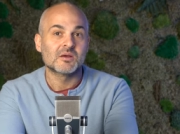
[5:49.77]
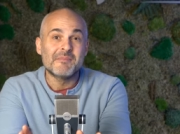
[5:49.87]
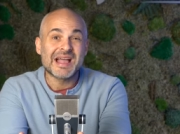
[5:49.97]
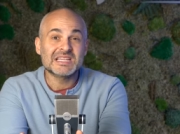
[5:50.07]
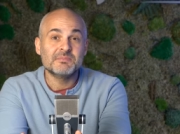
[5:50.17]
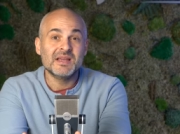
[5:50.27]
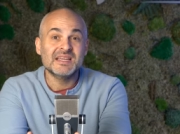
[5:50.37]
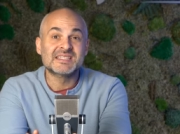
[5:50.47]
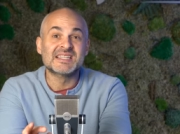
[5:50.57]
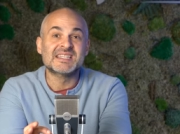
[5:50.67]
MaxxPay
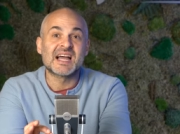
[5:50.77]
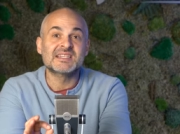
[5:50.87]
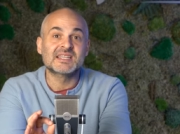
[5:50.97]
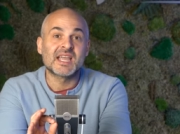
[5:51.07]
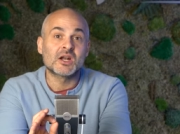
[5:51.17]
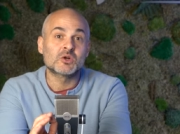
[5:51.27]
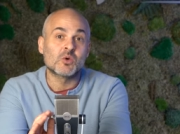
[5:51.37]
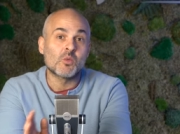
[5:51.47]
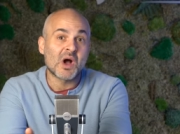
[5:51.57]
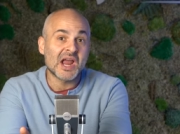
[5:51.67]
is designed to cater to a
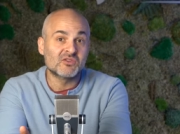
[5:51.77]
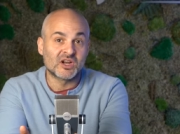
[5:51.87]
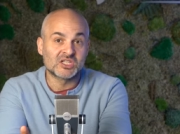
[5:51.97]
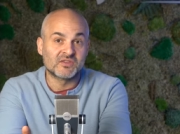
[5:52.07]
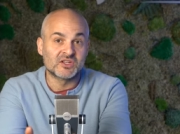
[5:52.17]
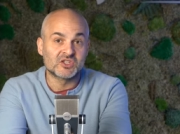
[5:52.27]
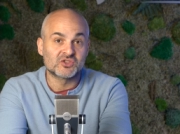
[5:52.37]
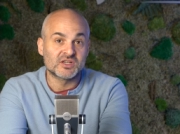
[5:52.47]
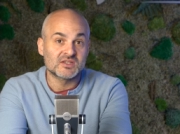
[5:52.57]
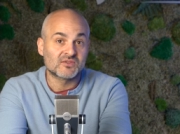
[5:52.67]
wide range of industries,